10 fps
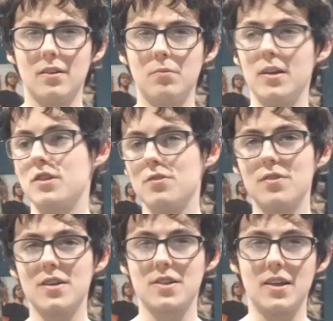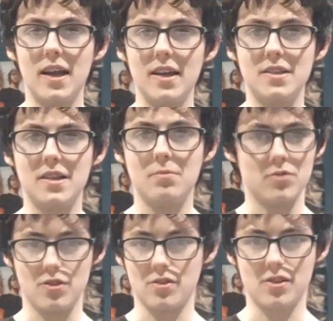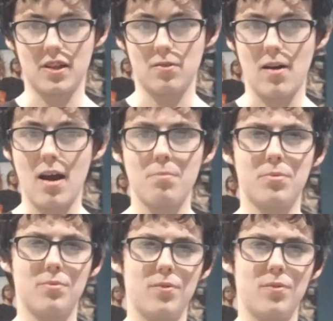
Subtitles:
was just crap,